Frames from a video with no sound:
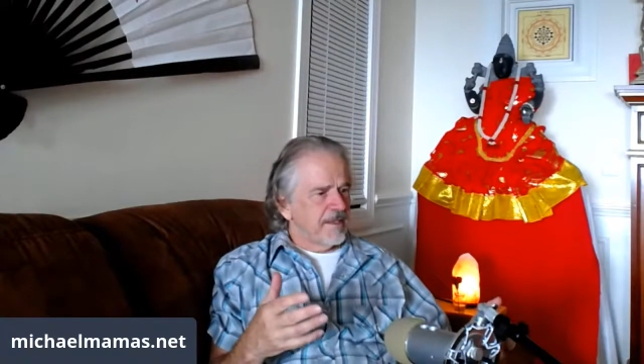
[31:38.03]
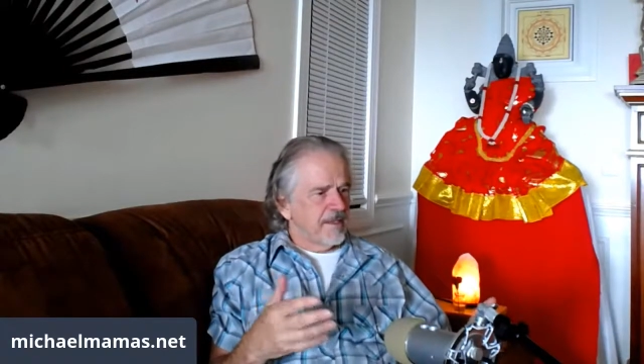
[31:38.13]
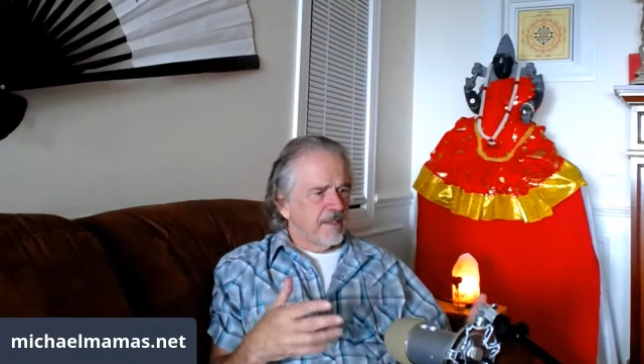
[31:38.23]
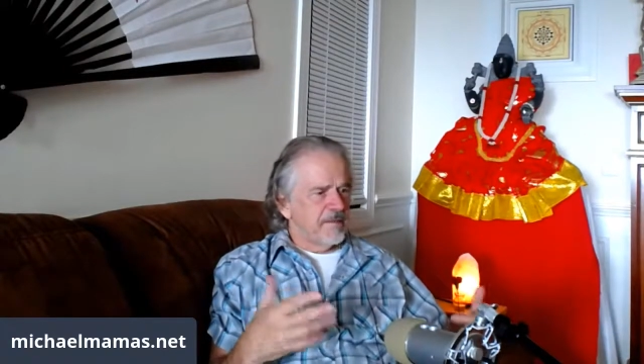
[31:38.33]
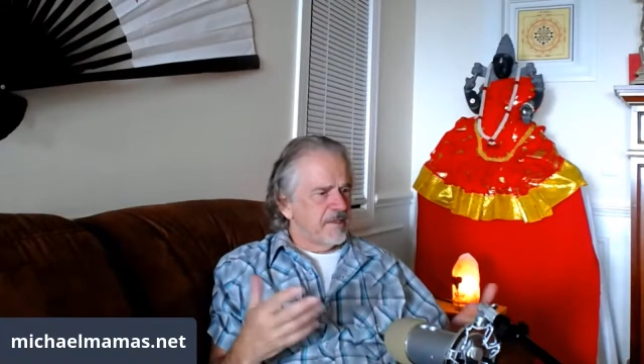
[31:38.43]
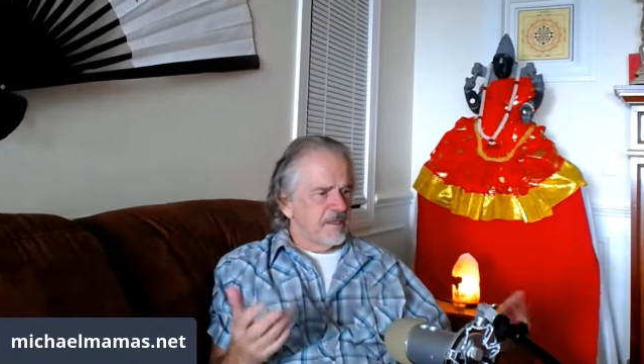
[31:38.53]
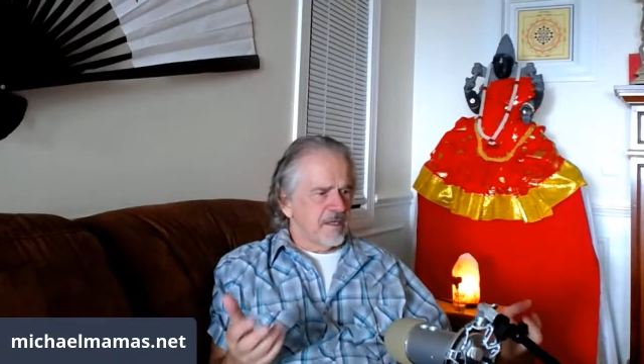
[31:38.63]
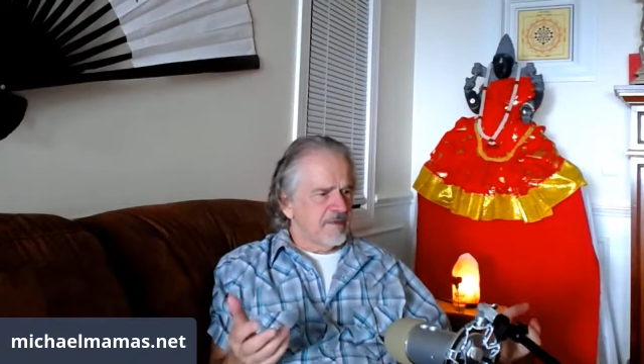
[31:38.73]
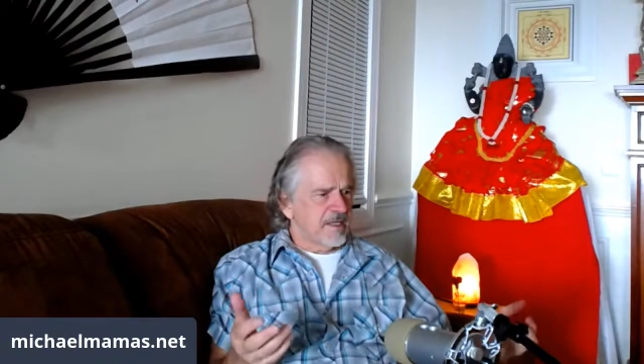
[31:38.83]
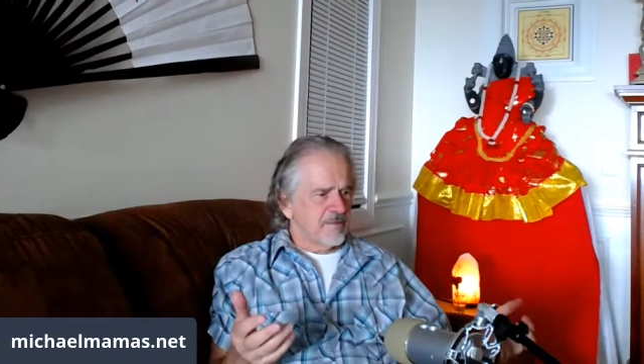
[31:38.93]
He and I
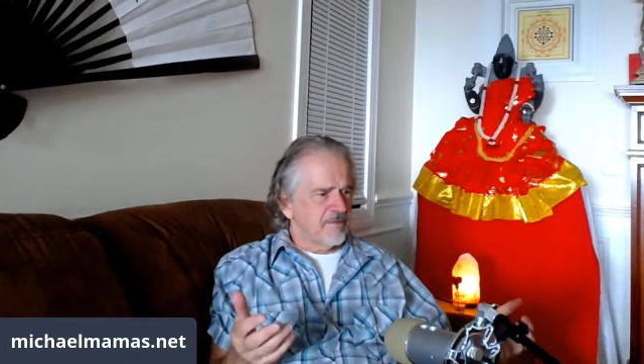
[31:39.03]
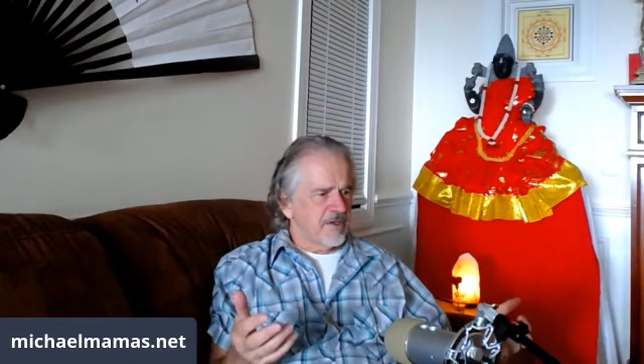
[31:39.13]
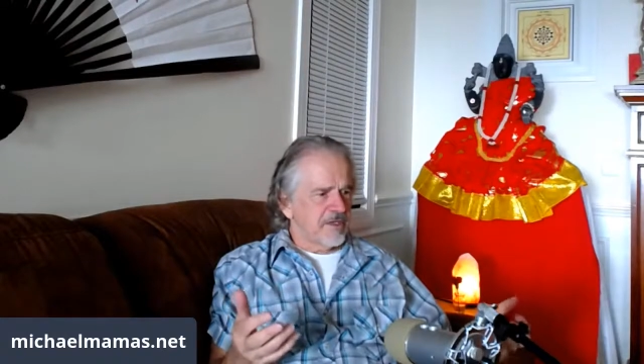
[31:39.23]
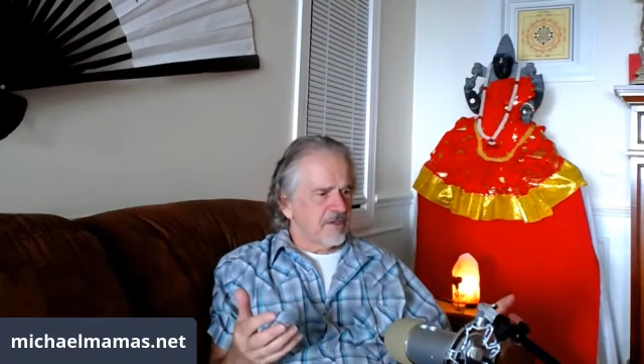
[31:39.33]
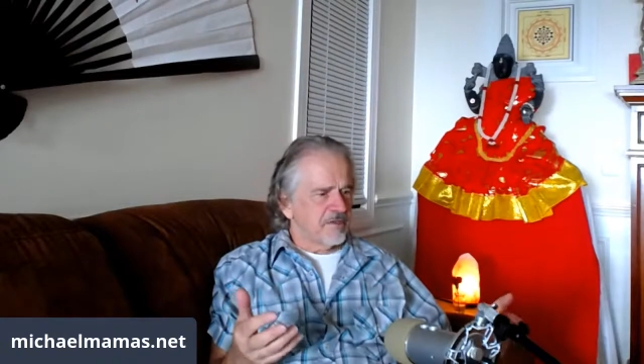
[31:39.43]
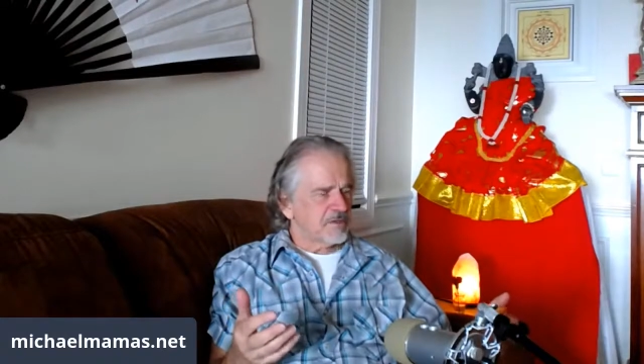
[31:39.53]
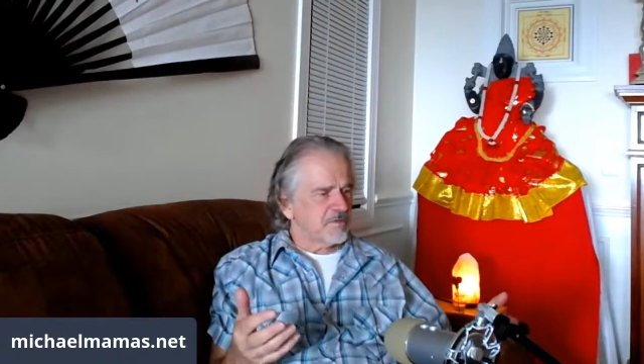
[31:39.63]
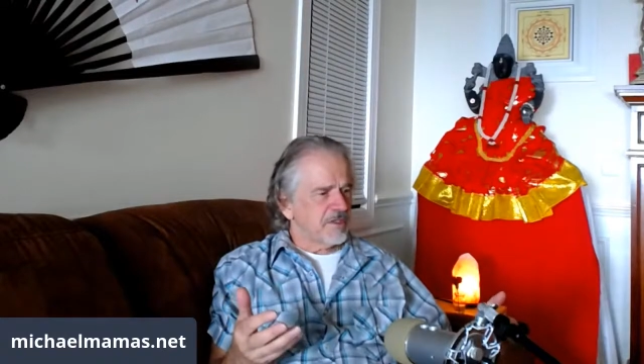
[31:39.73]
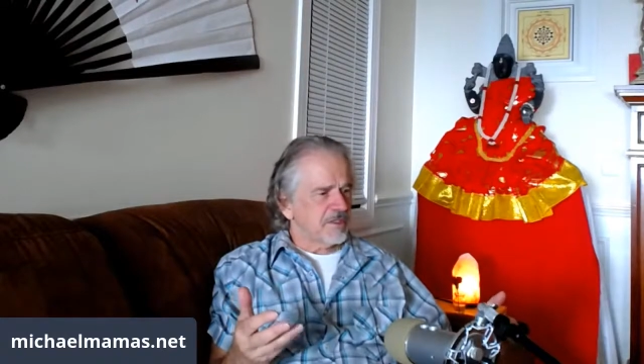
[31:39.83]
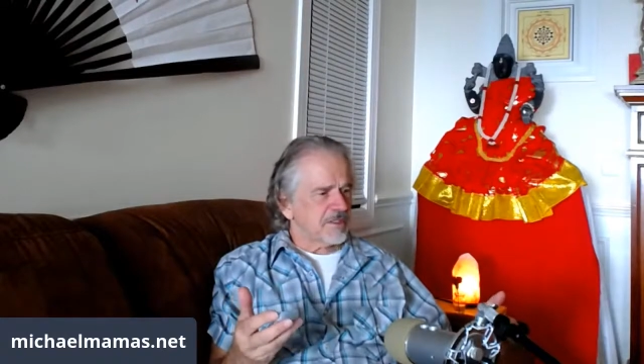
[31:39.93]
became very close
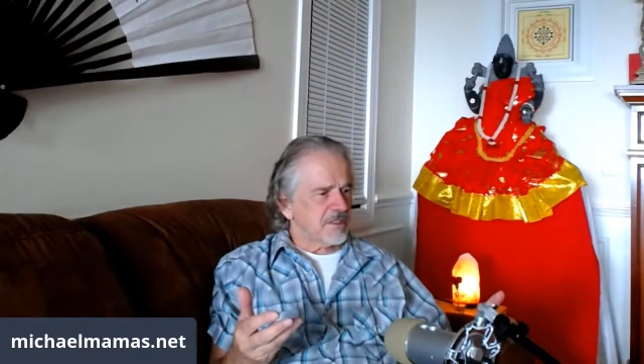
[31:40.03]
friends.